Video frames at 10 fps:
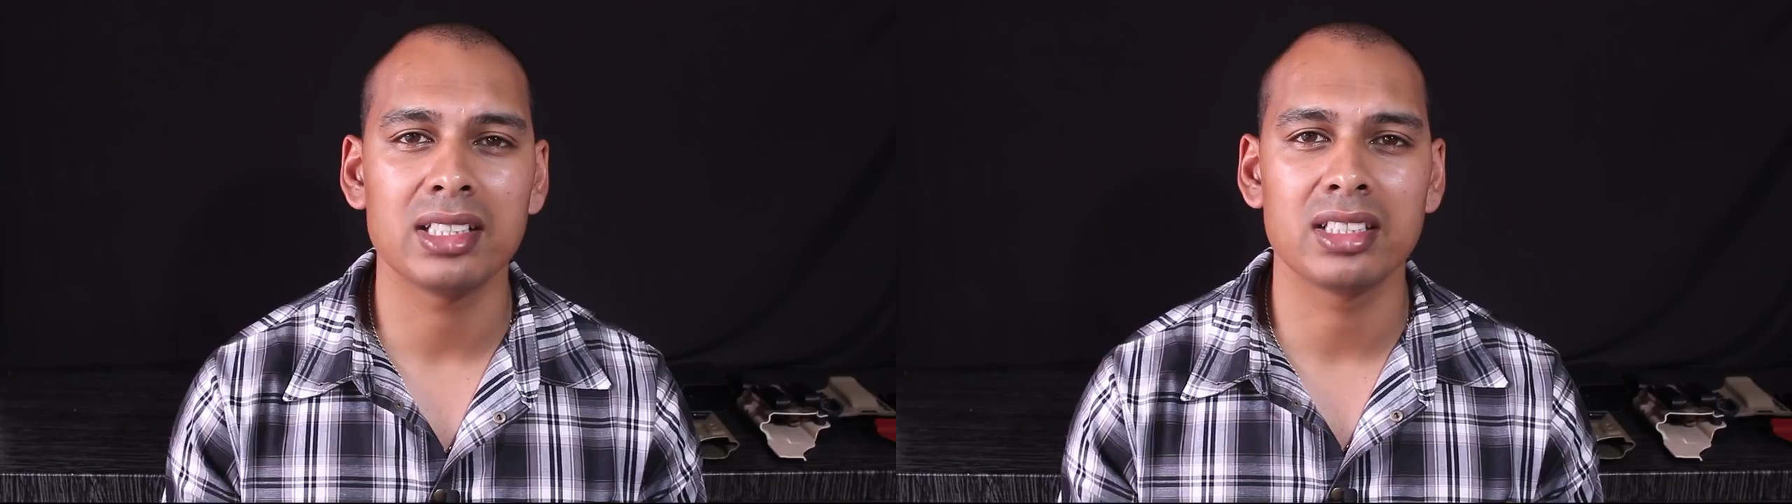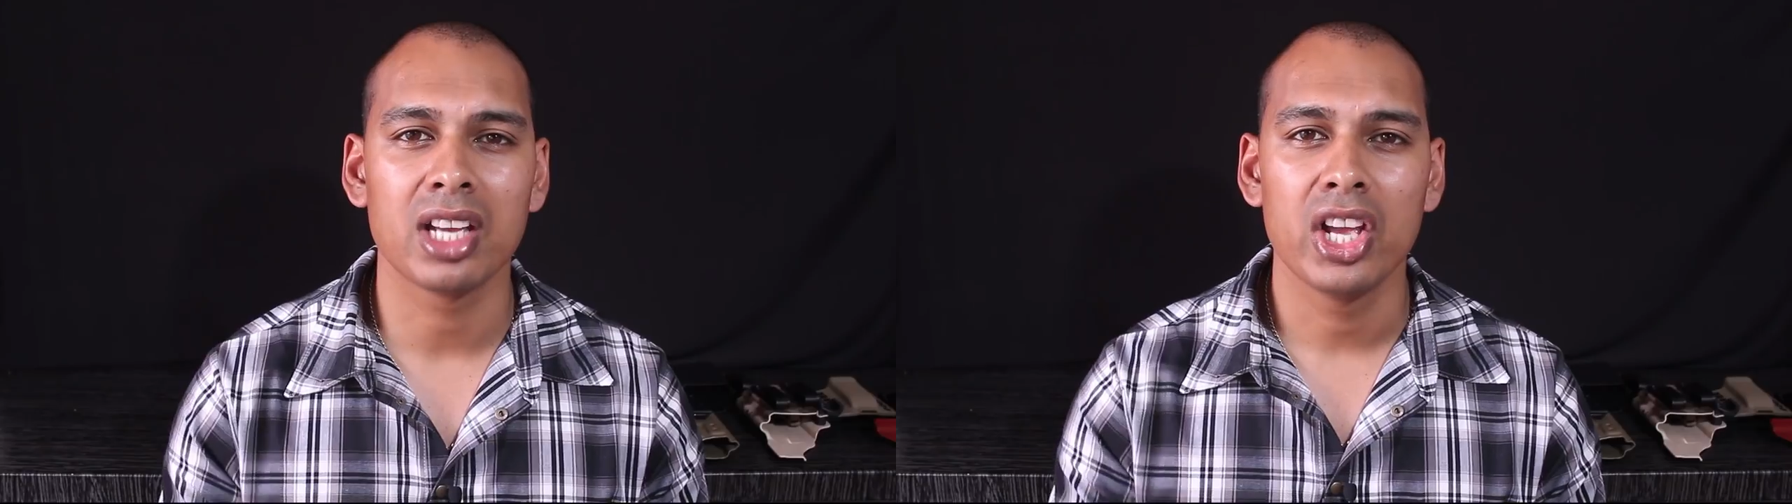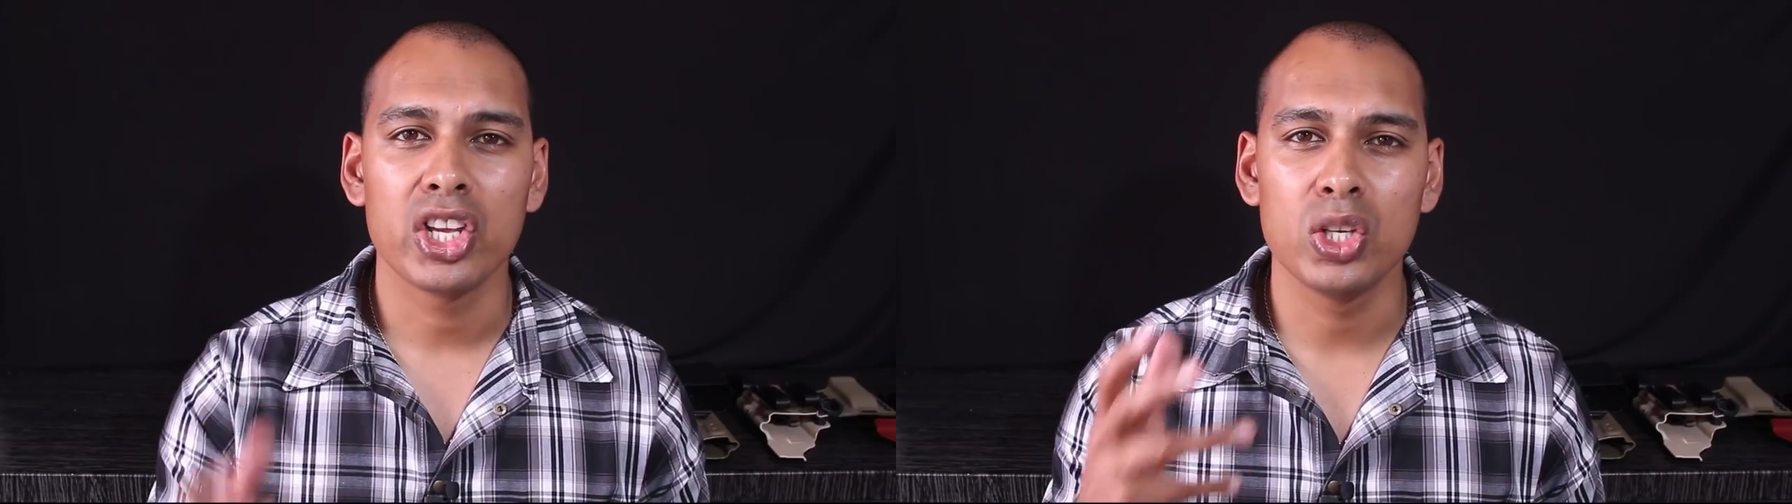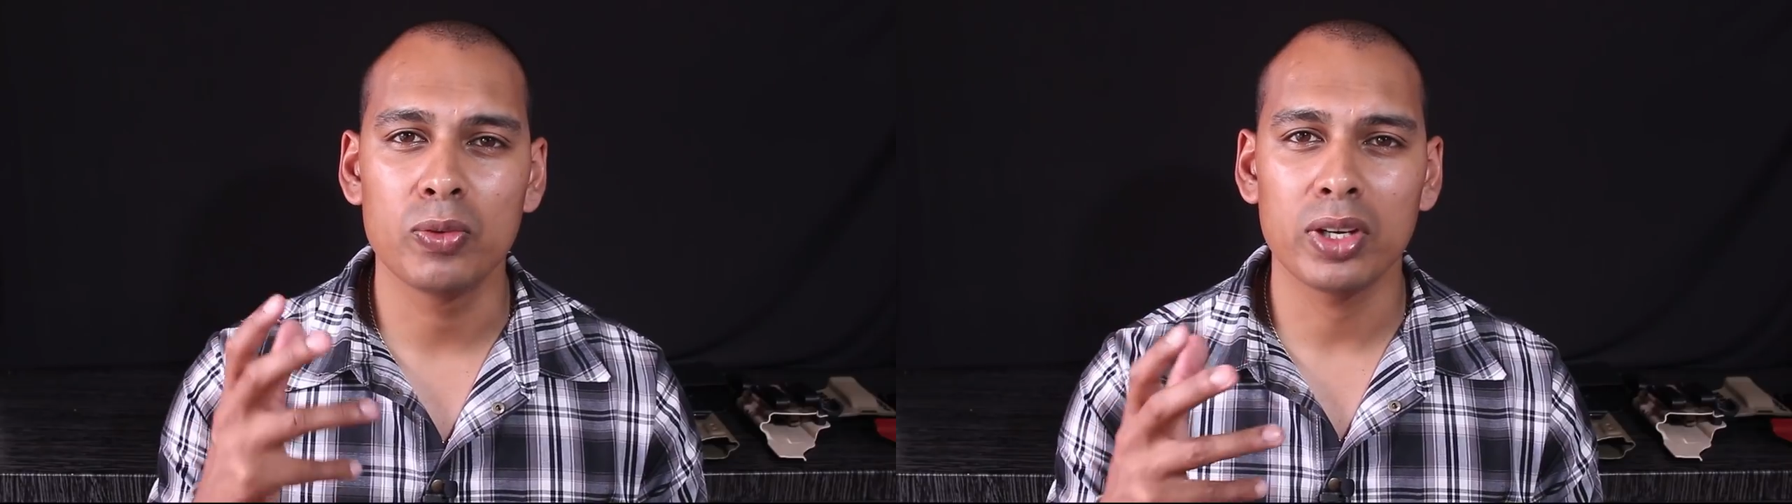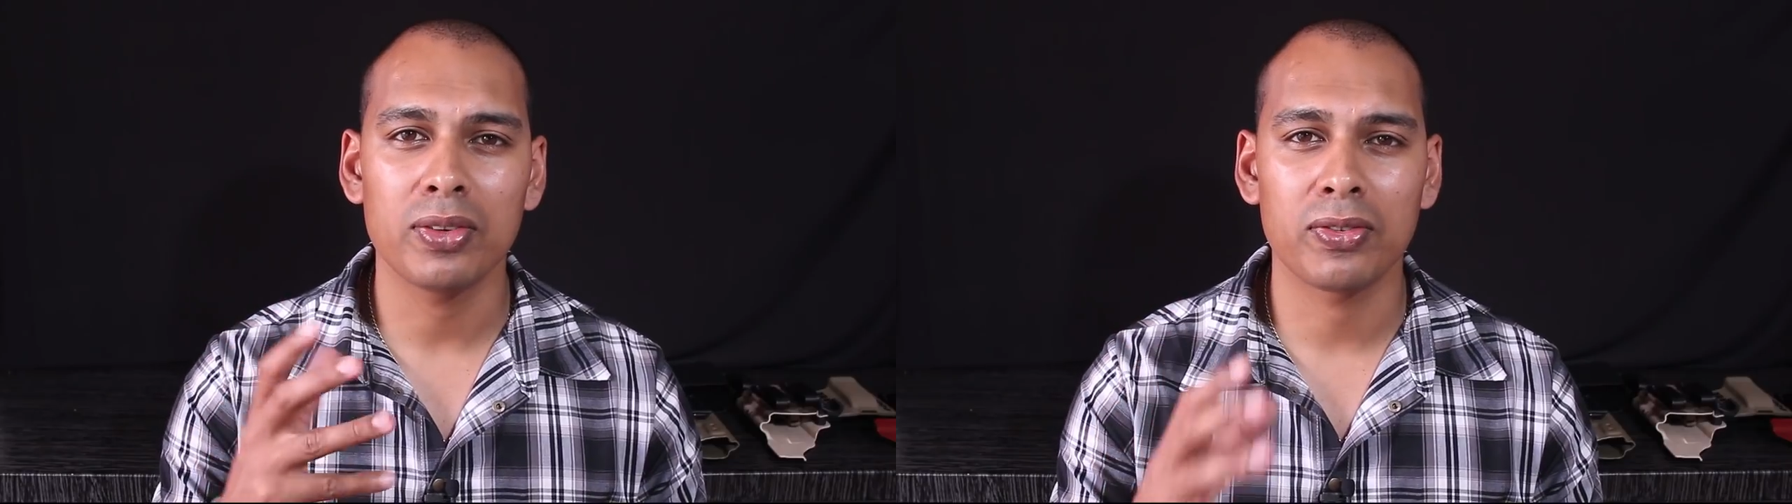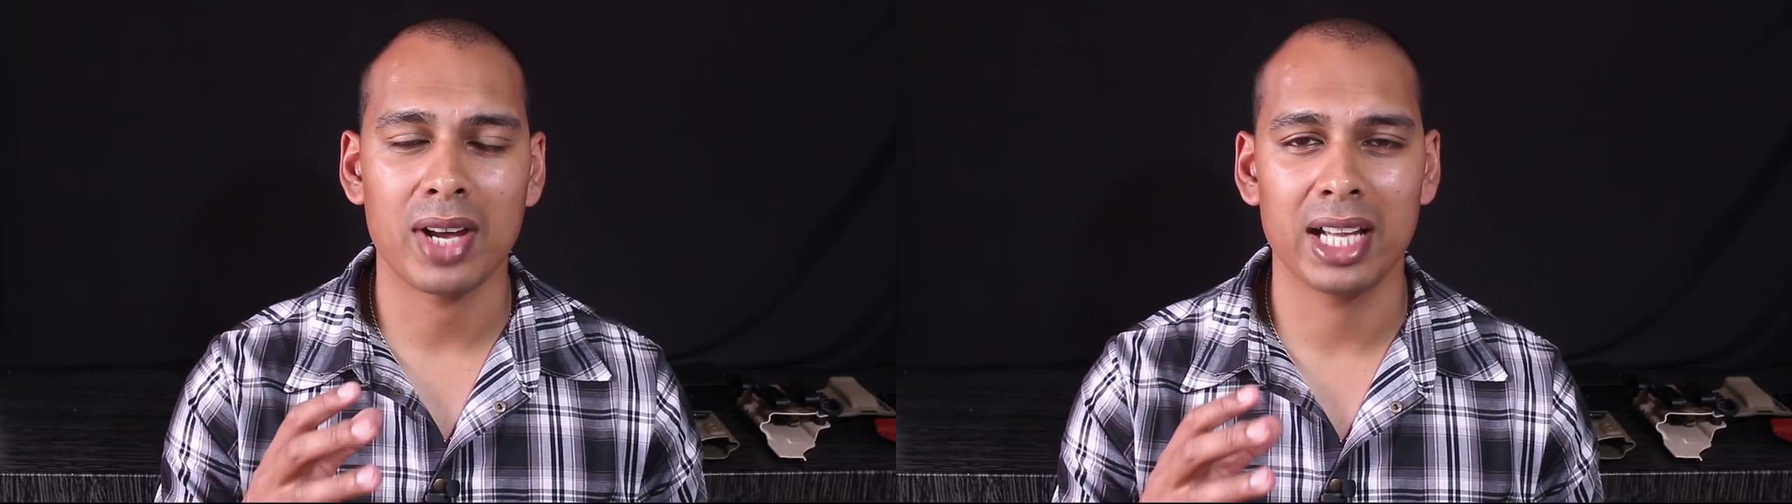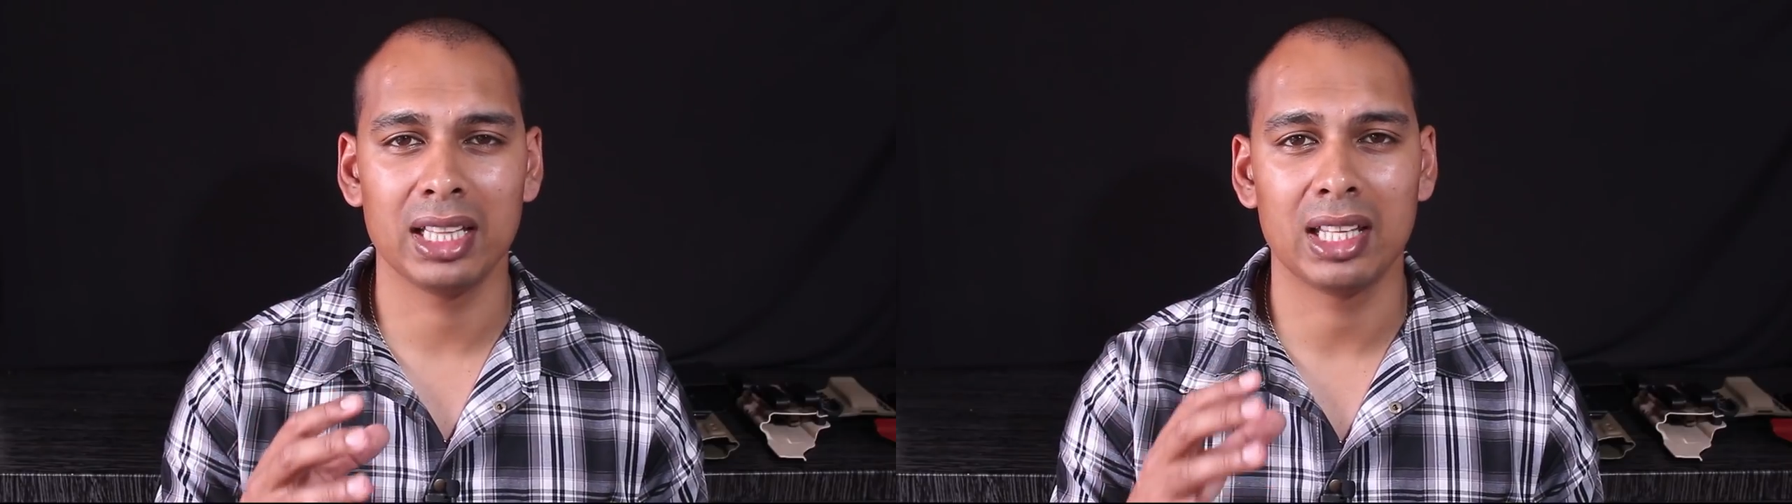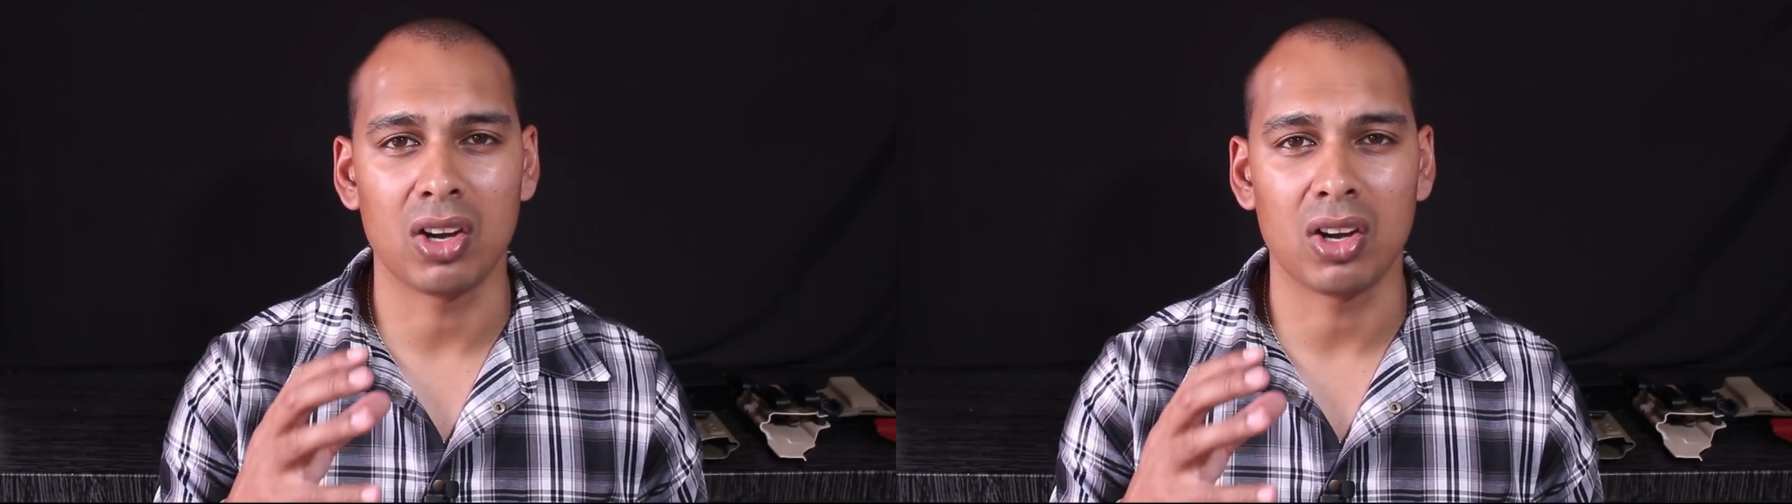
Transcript: is you've got to find the